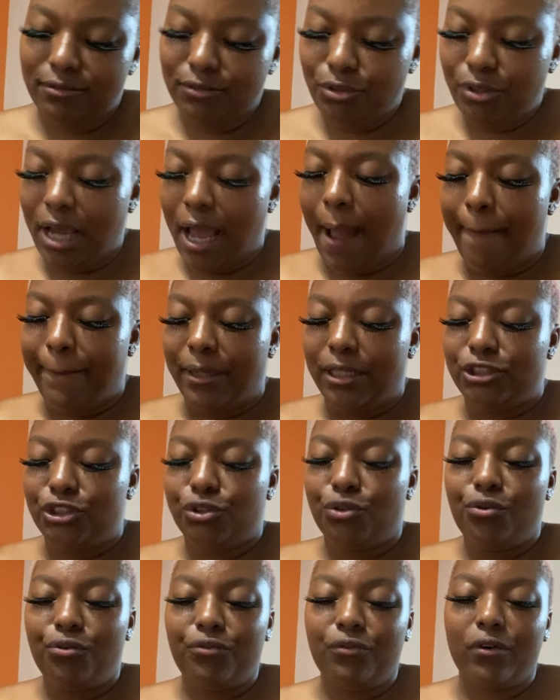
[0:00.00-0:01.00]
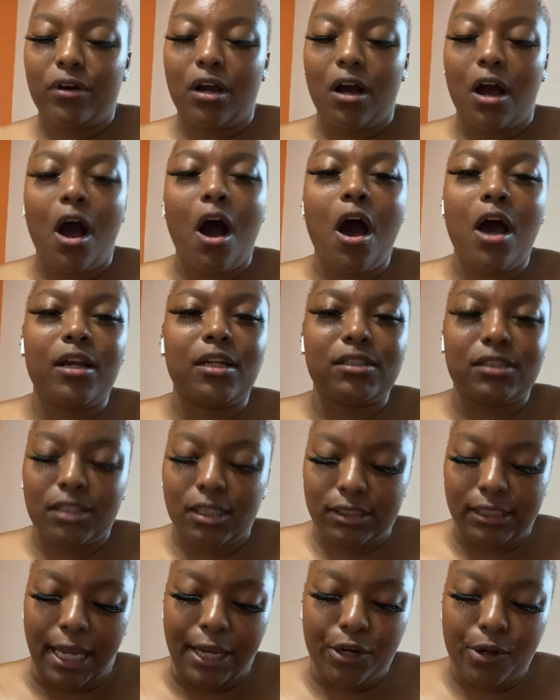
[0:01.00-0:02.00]
You gotta be cool and honest,
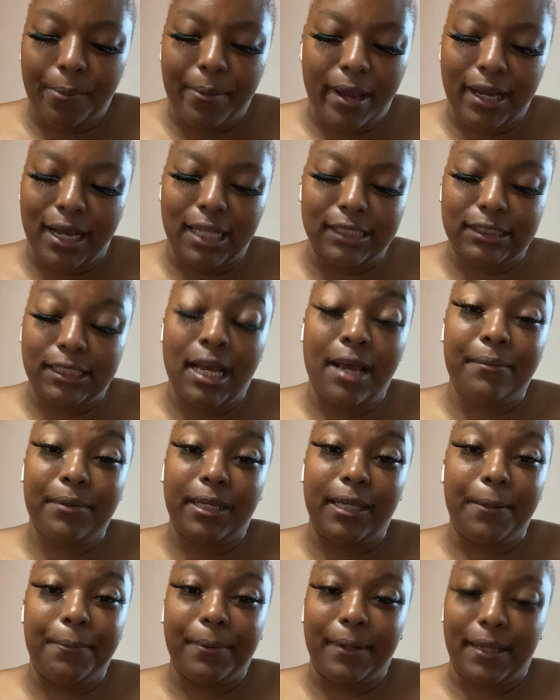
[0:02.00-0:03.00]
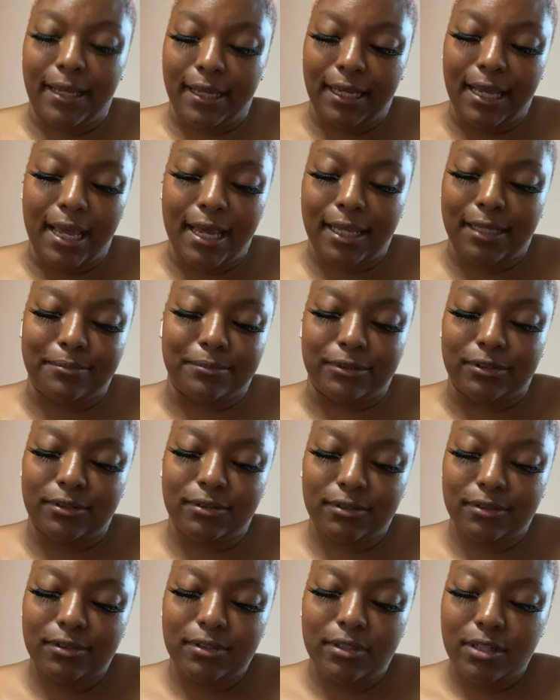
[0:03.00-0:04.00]
cause ain't nobody got time to keep playing
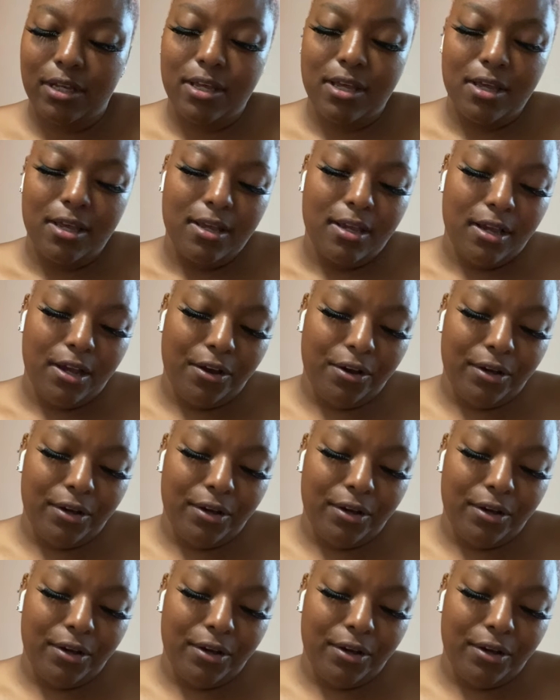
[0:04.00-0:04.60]
games.